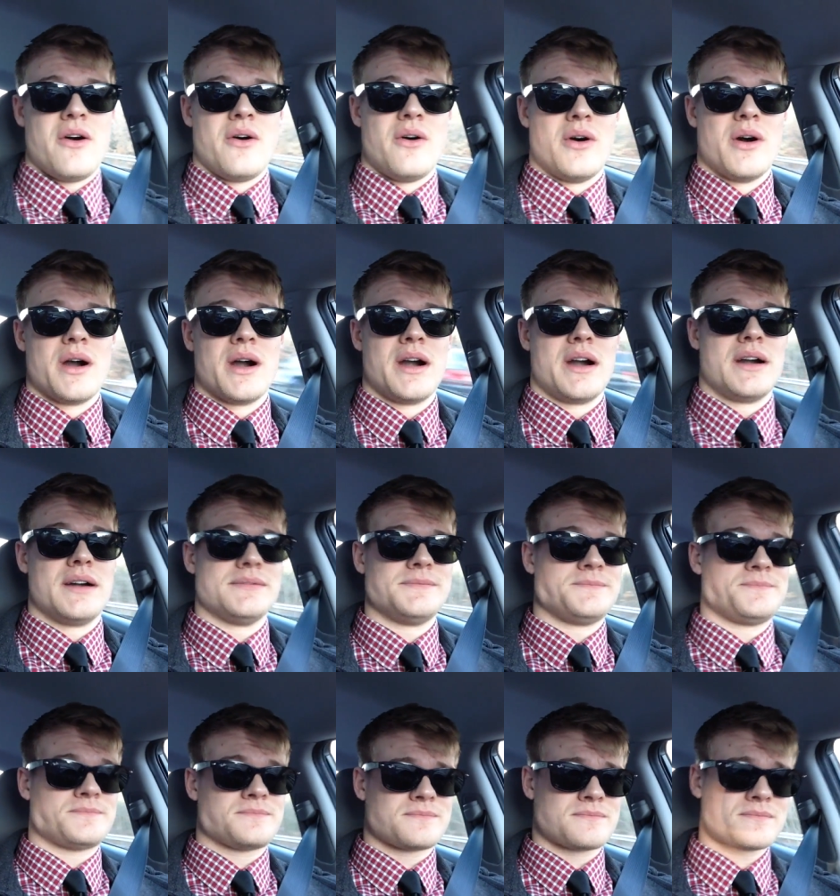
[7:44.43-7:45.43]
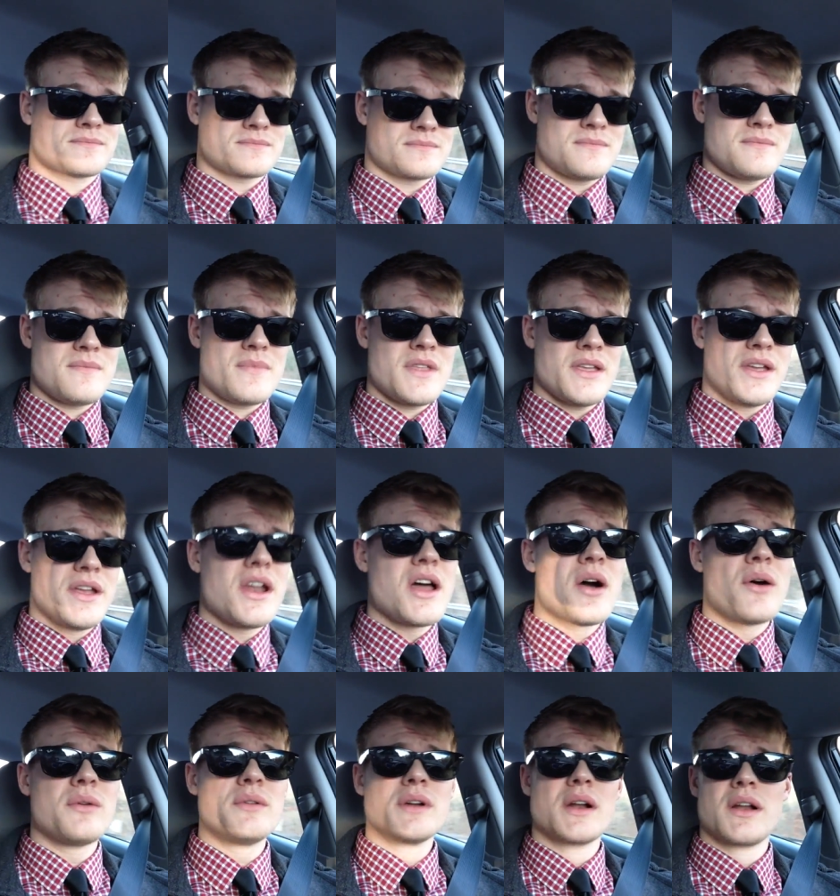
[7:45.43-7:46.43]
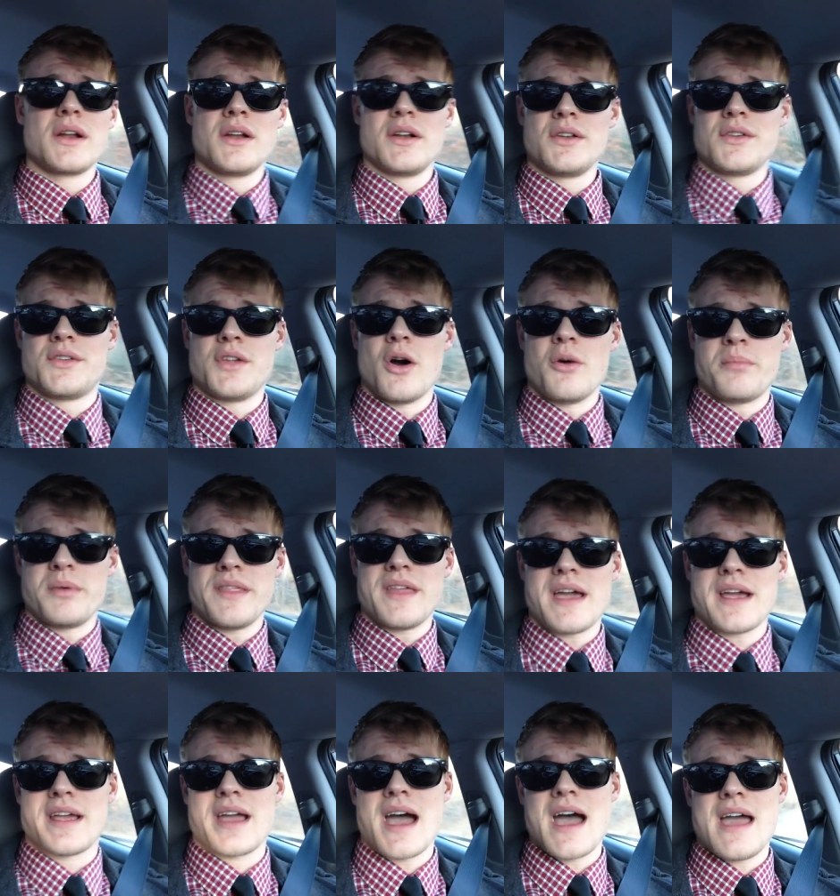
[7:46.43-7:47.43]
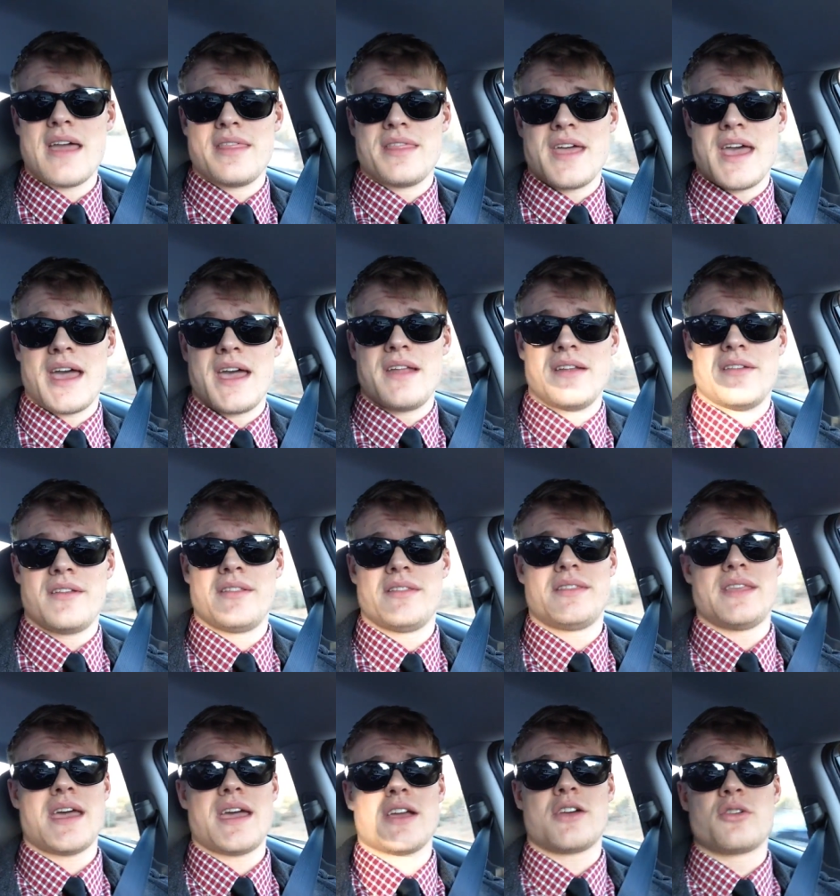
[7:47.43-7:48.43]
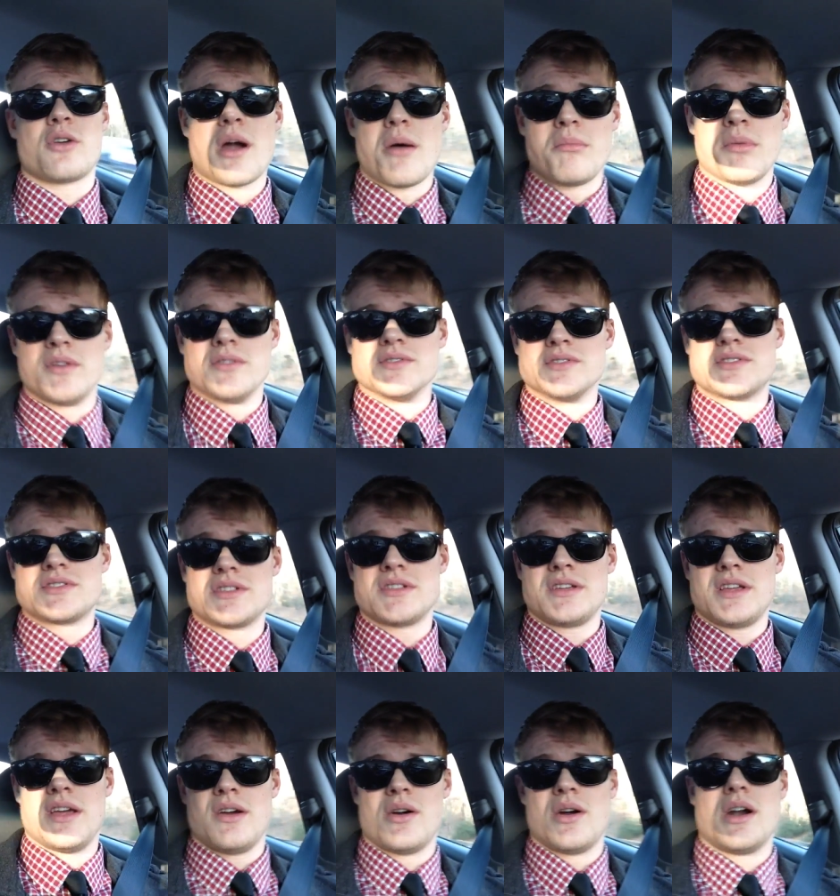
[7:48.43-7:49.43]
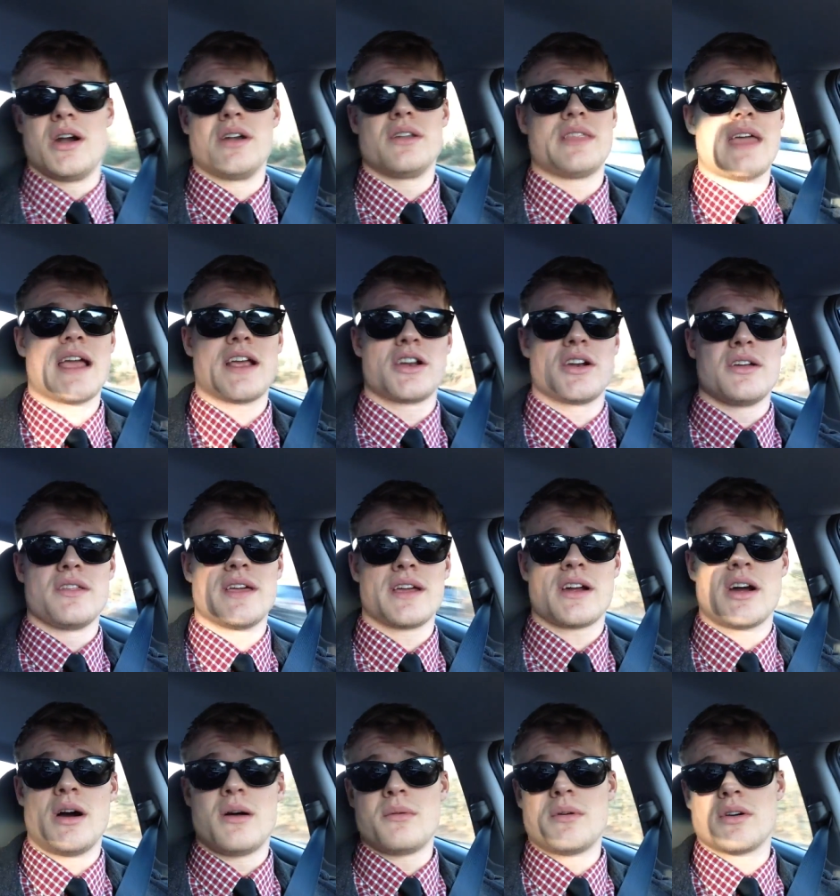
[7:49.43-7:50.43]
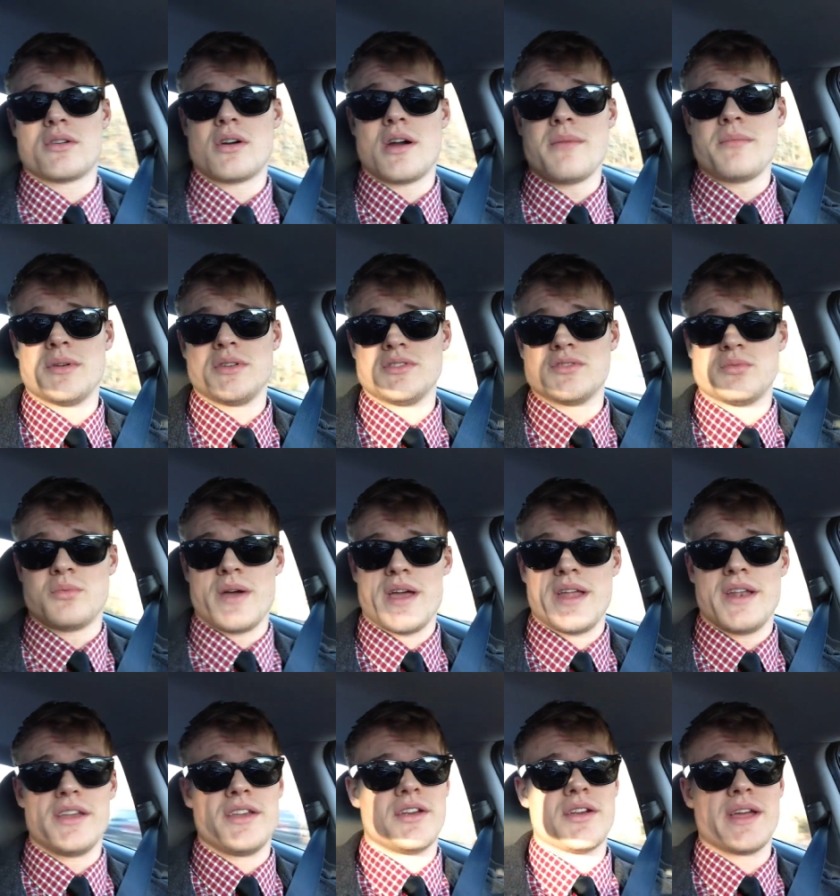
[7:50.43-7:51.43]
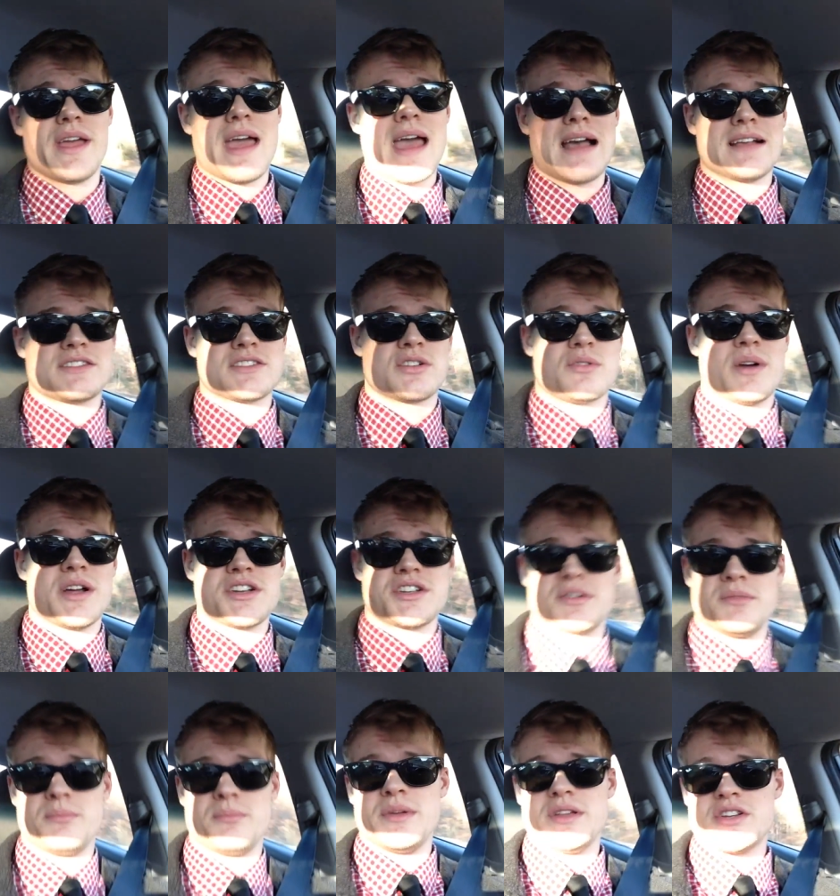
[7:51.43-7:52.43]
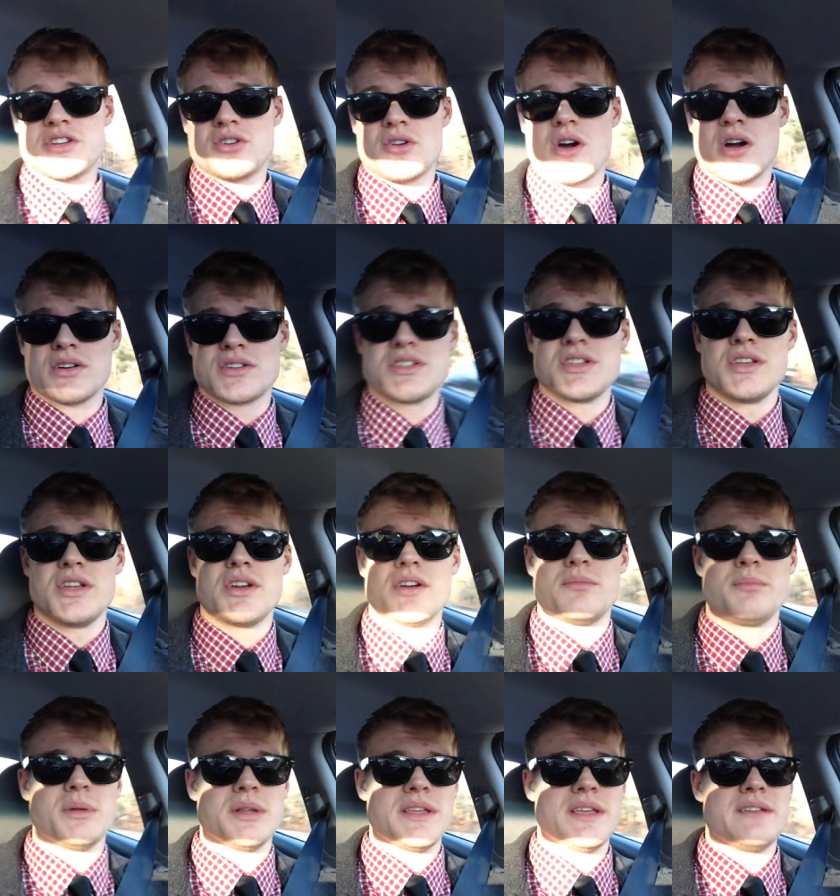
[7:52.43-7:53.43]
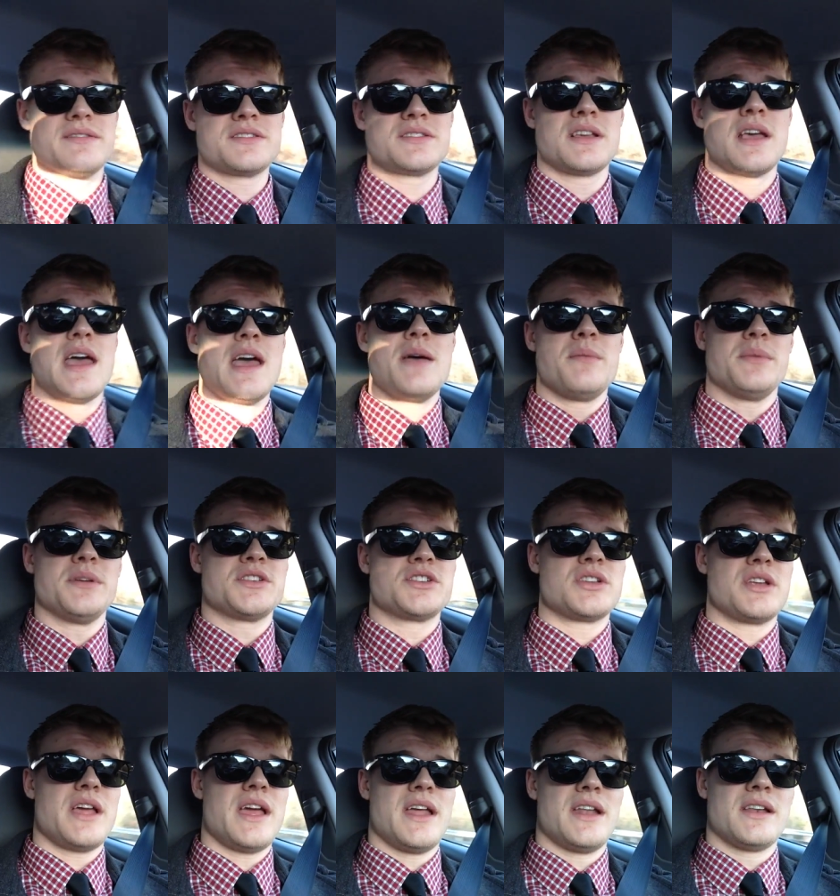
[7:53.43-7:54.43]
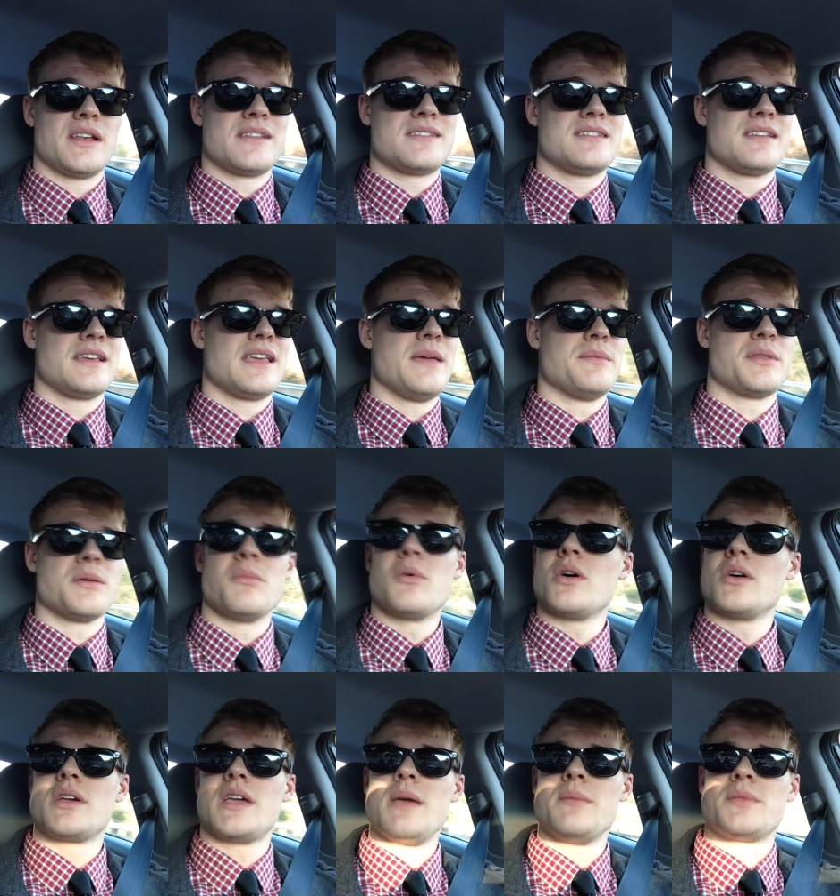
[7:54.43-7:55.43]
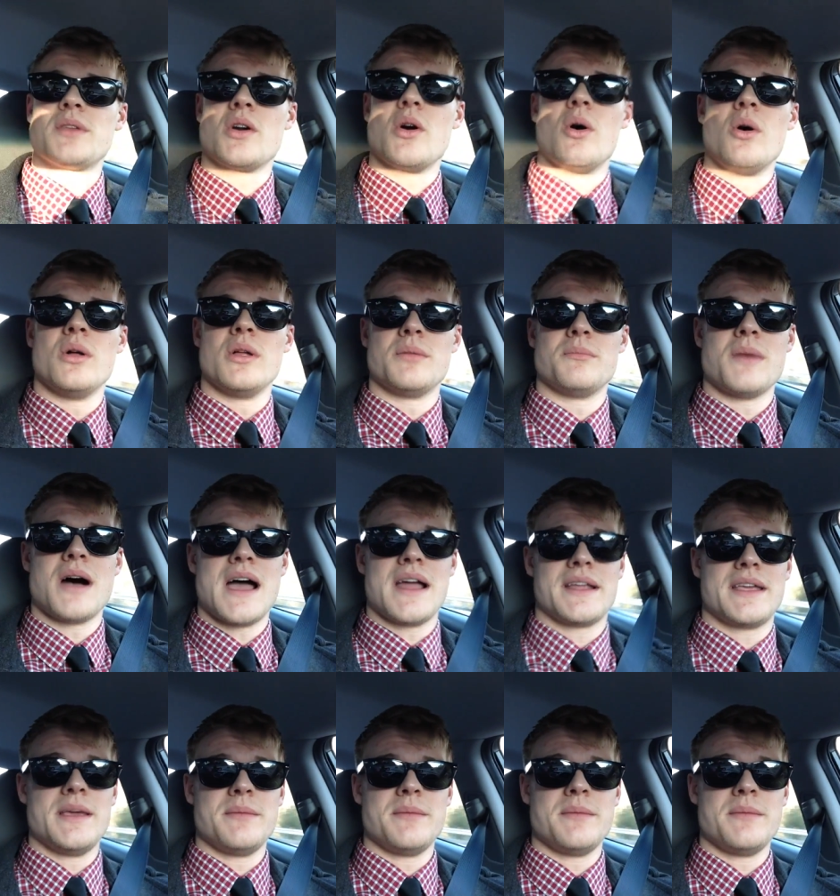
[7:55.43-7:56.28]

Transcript: Or, you know, don't be that guy that crumbles, or that girl that crumbles when you get asked a question. Be strong to your beliefs, and keep the goal in mind.